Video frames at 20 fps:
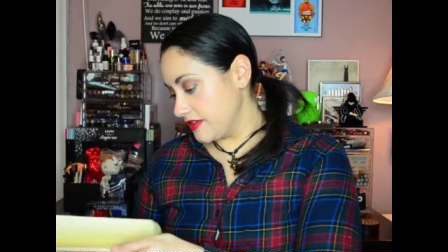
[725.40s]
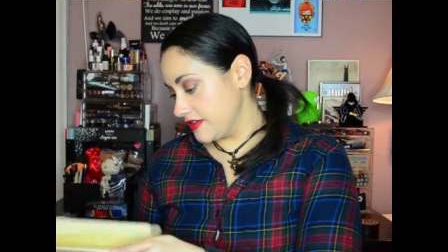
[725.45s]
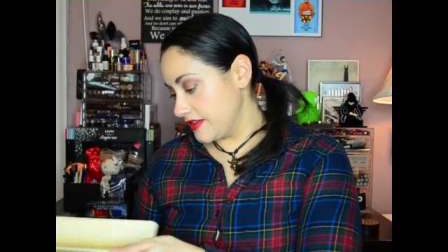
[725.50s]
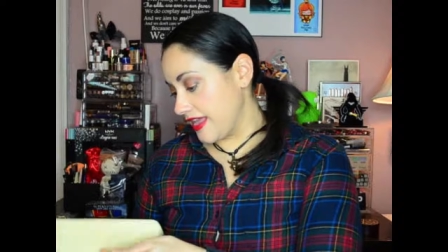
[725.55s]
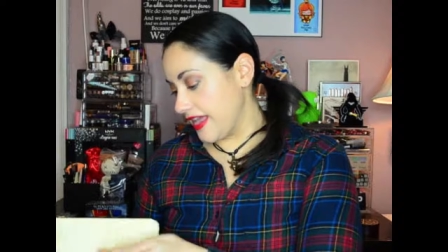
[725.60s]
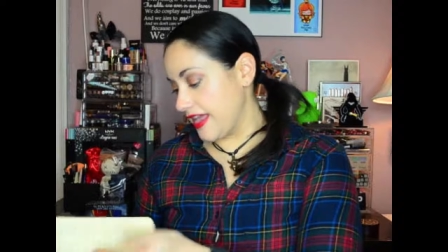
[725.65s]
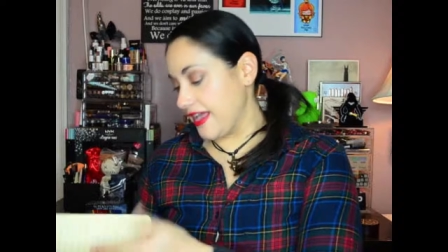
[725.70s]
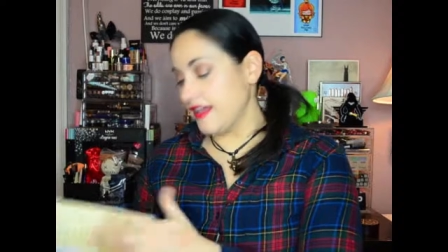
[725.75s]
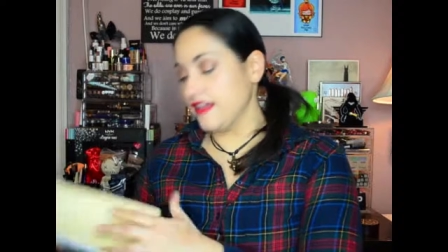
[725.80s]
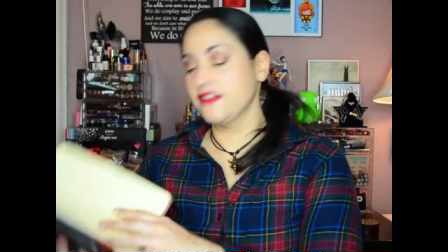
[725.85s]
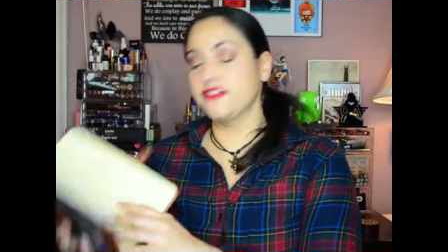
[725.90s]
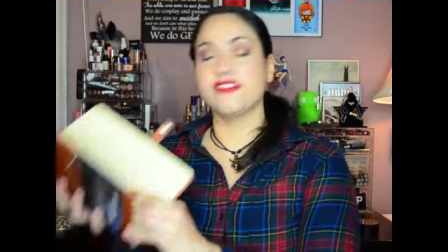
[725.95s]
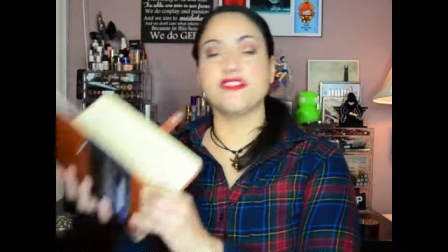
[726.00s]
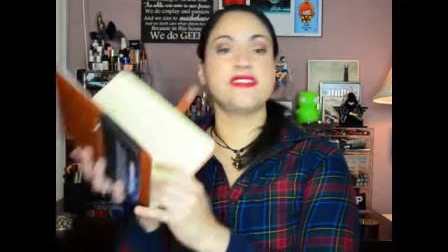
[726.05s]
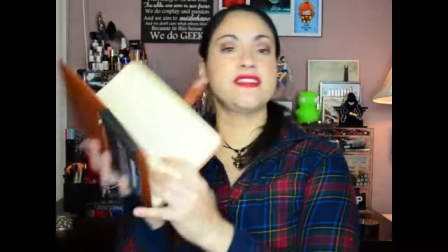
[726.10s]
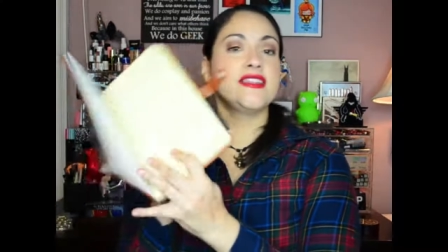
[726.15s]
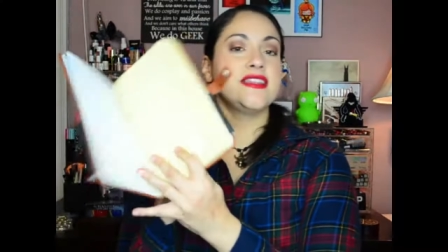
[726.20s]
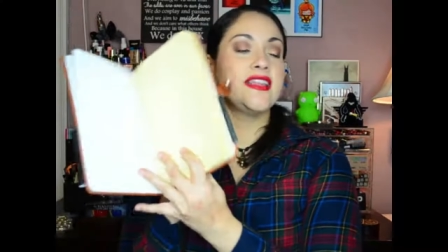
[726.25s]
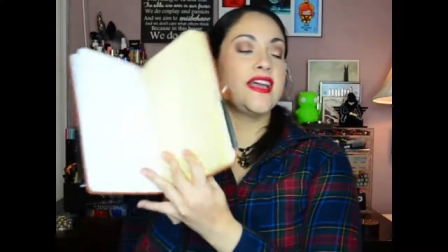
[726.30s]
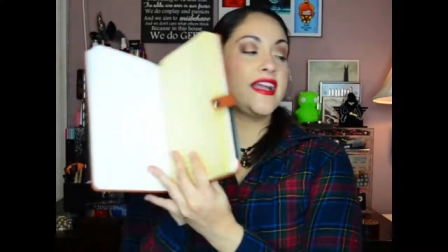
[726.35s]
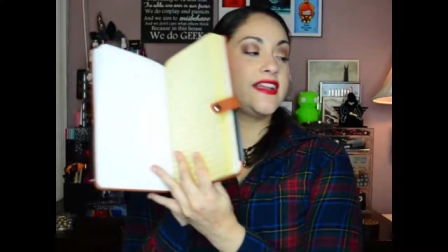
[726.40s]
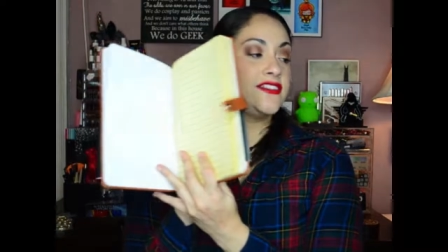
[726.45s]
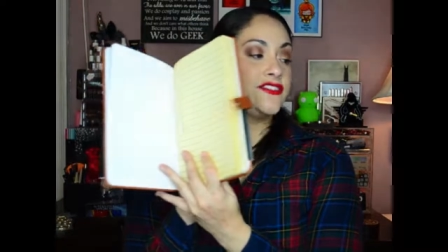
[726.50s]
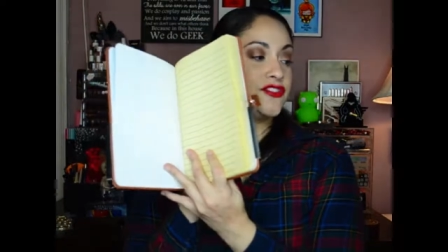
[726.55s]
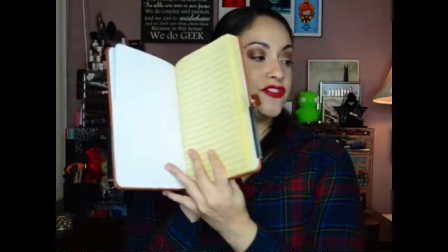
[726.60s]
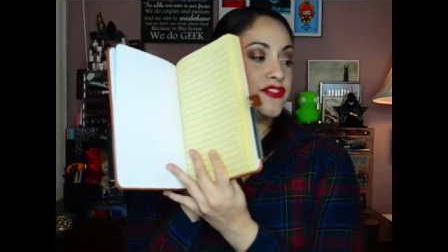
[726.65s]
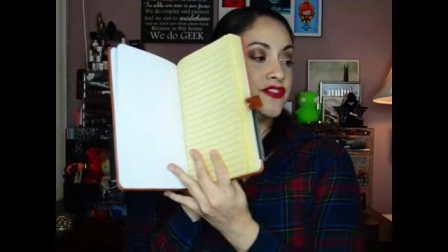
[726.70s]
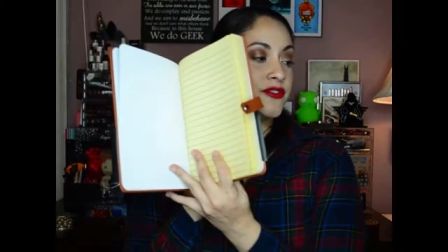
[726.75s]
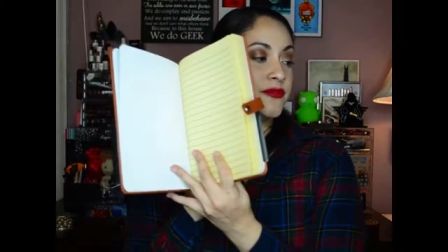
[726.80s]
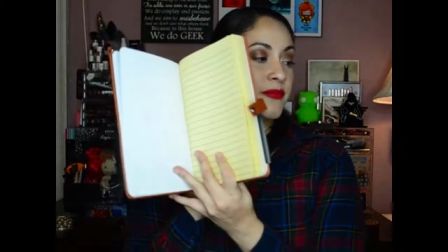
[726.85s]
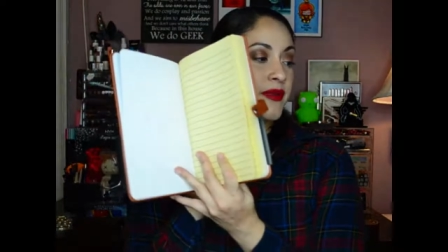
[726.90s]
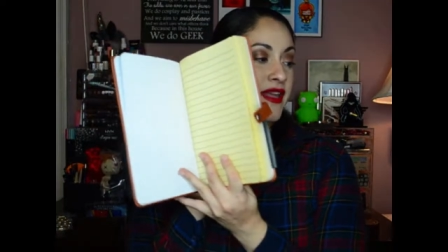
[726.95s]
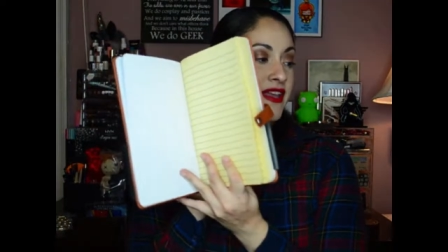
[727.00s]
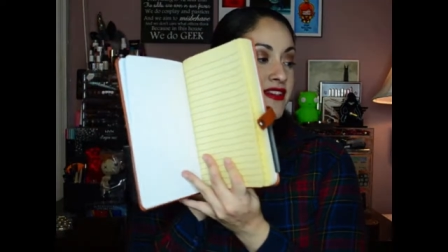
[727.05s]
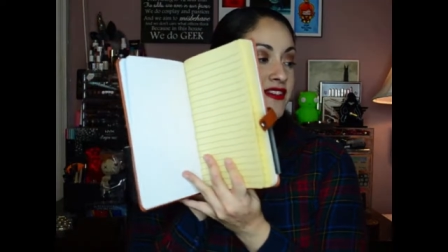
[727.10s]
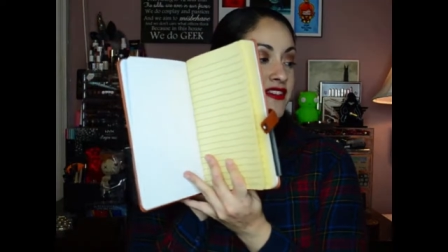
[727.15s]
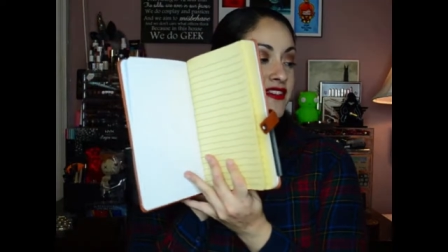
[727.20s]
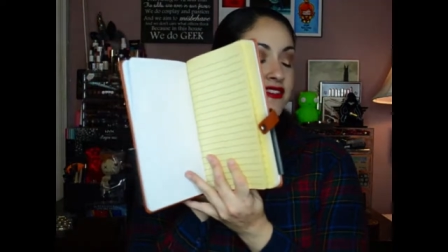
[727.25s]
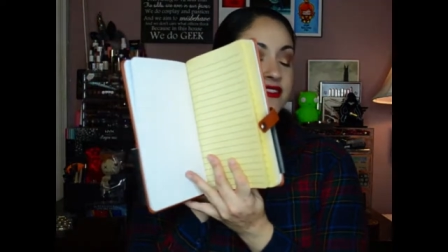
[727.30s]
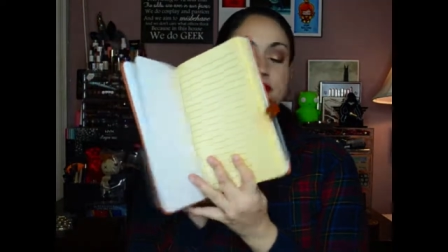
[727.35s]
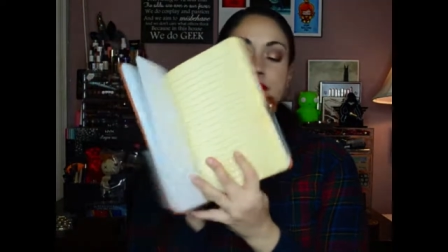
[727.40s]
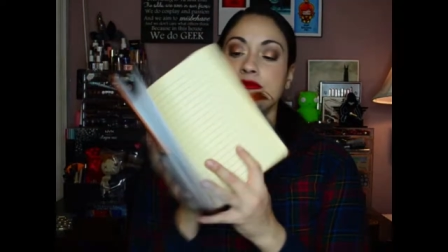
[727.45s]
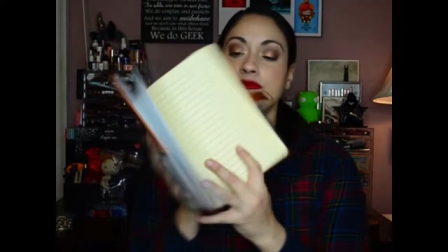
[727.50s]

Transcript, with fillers: Yeah, just the lined journal pages,